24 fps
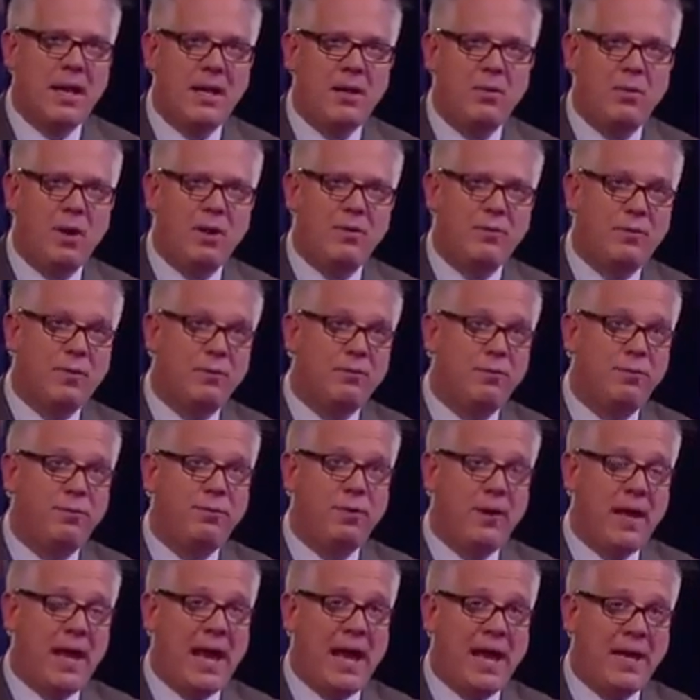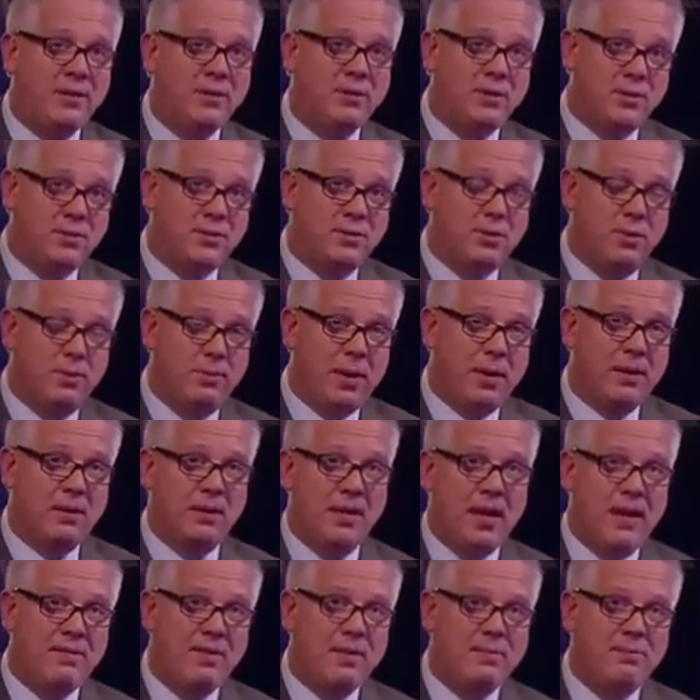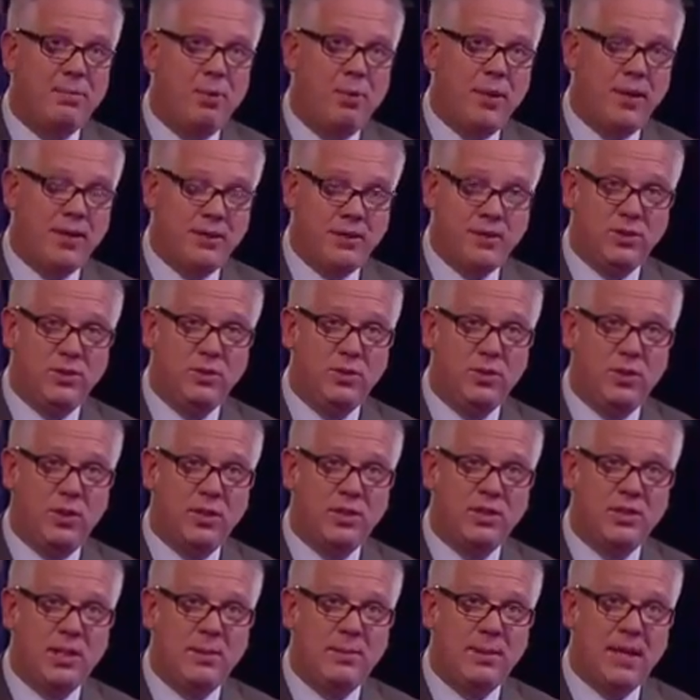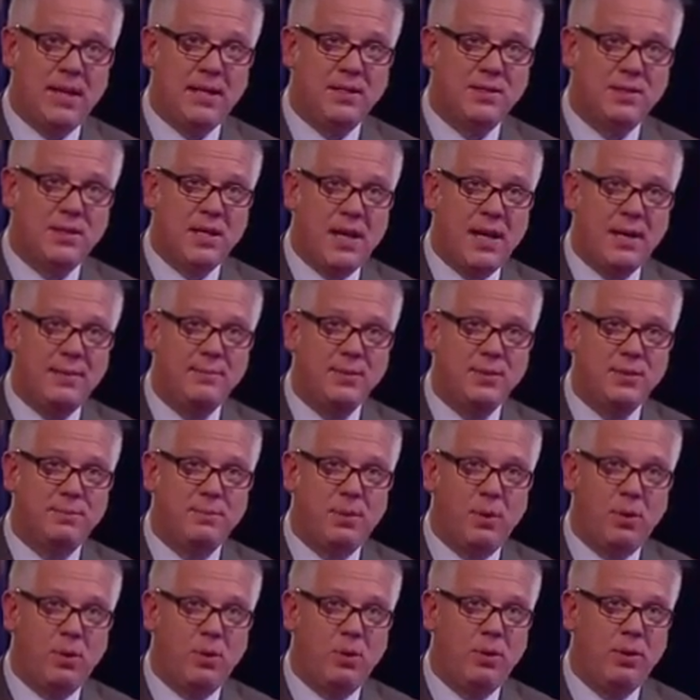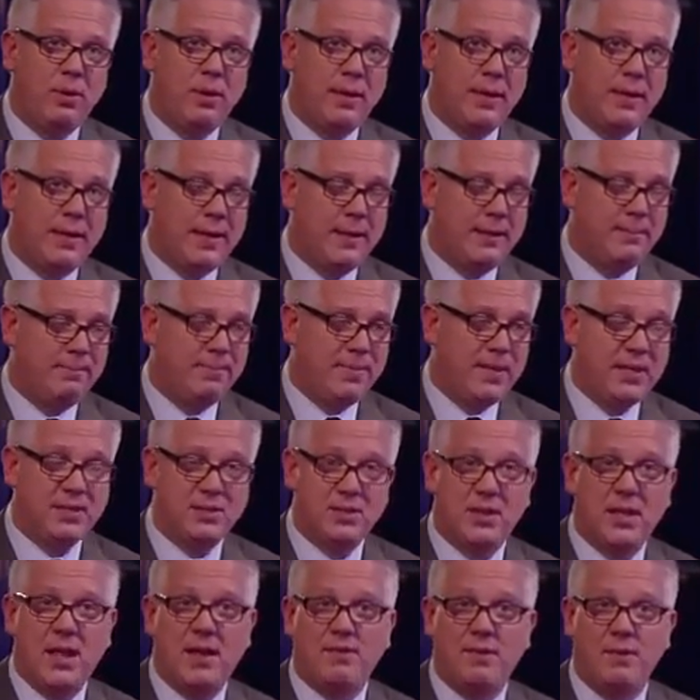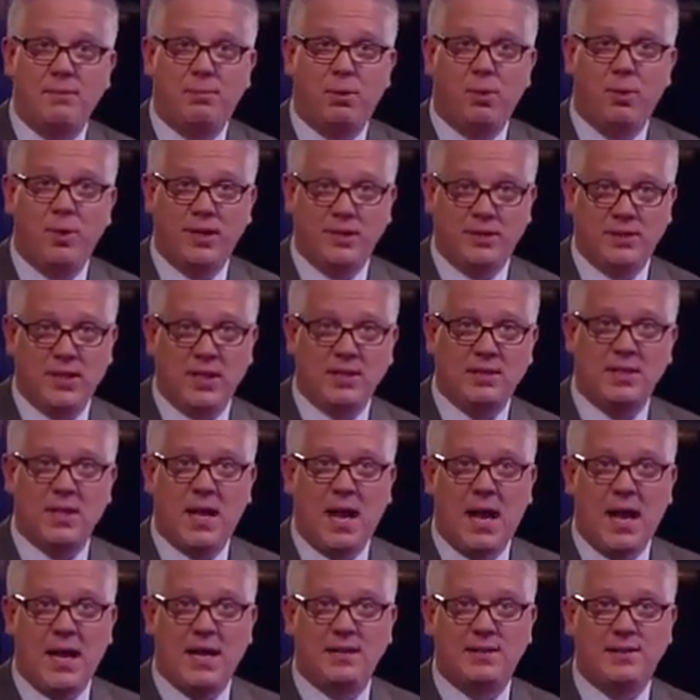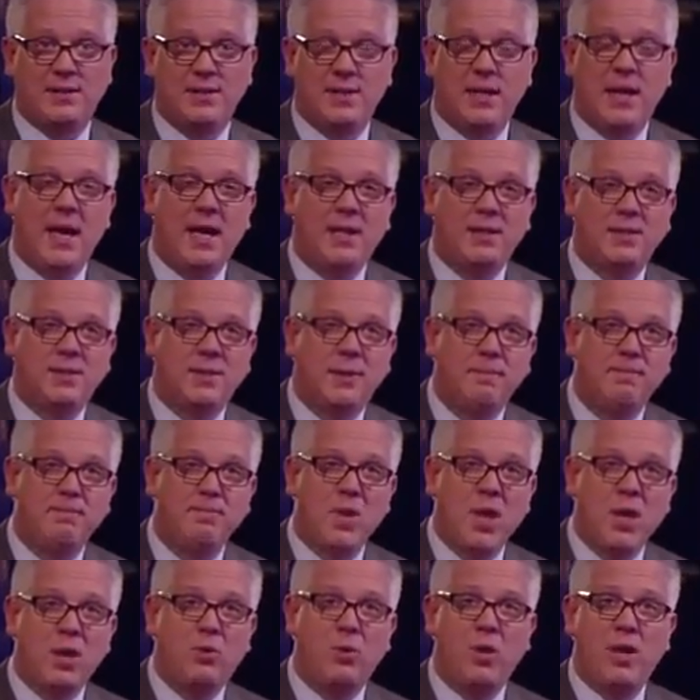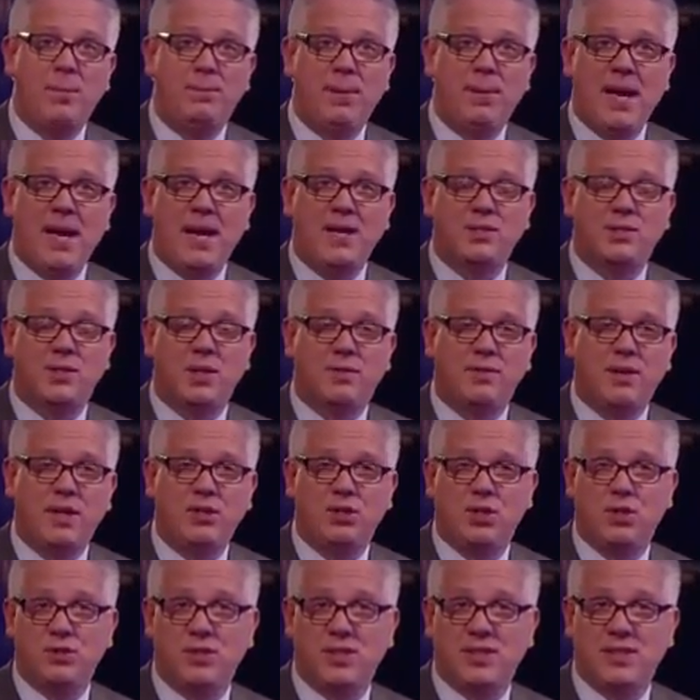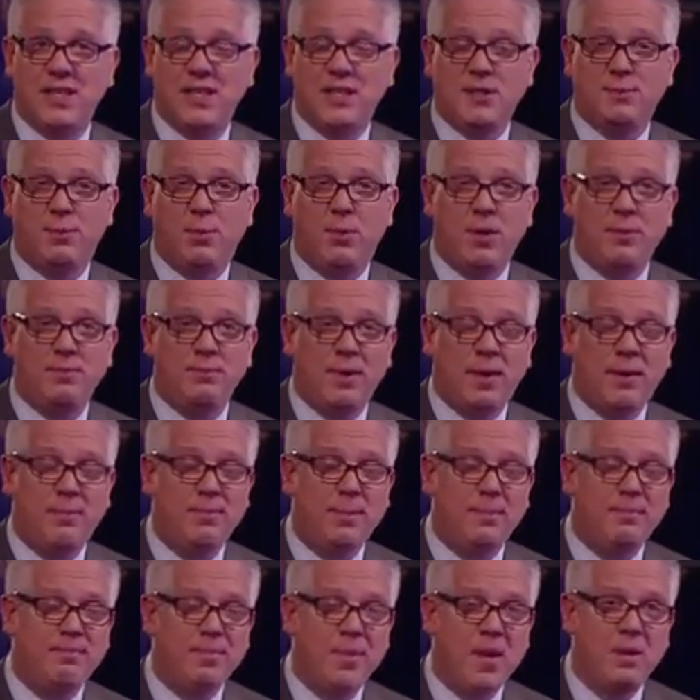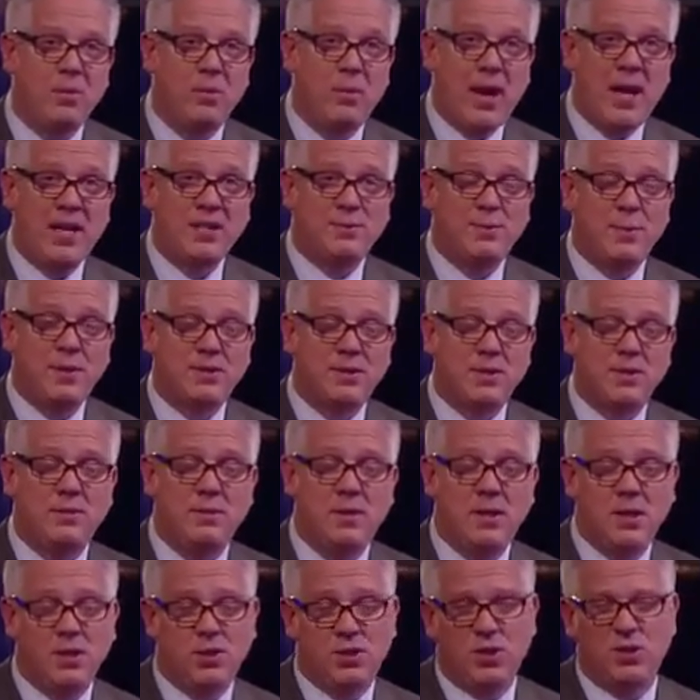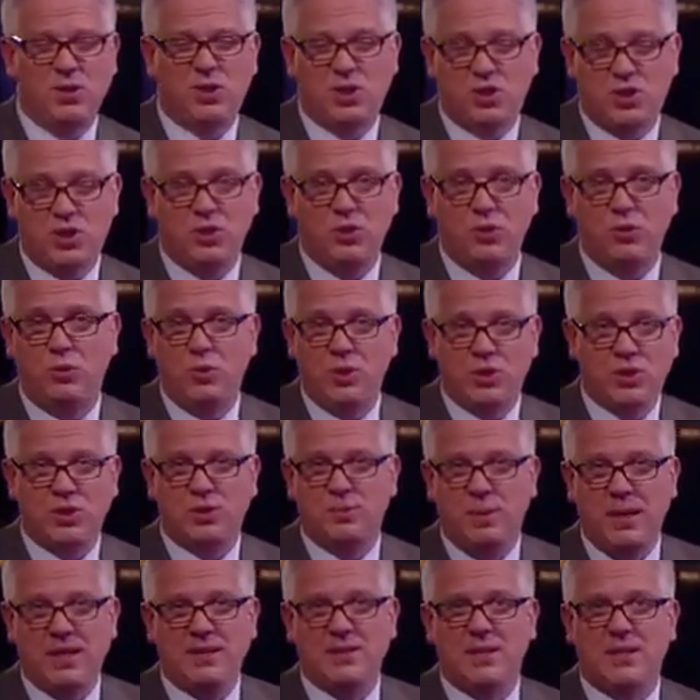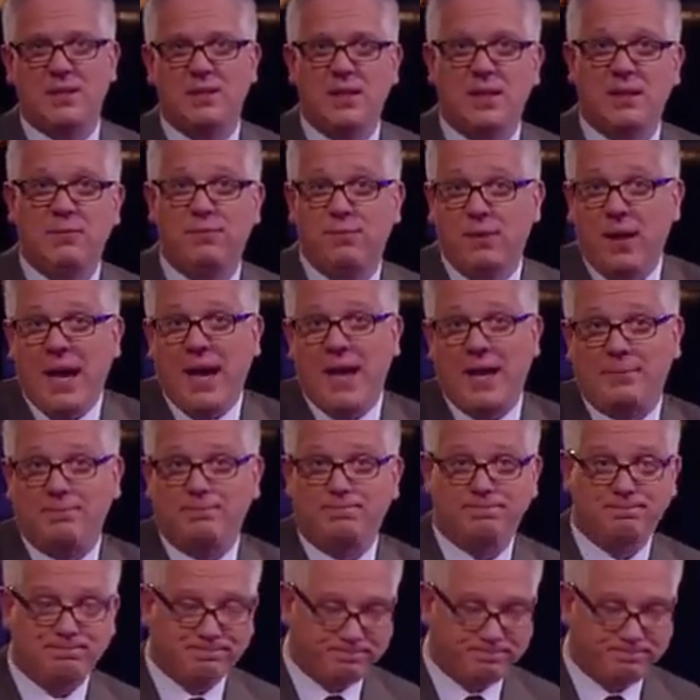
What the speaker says: anywhere from flat to about 11 points. New York CBS Times poll is 11 points. That's the highest it gets. Quinnipiac survey shows a 6-point bump. Rasmussen shows 2, which is basically flat.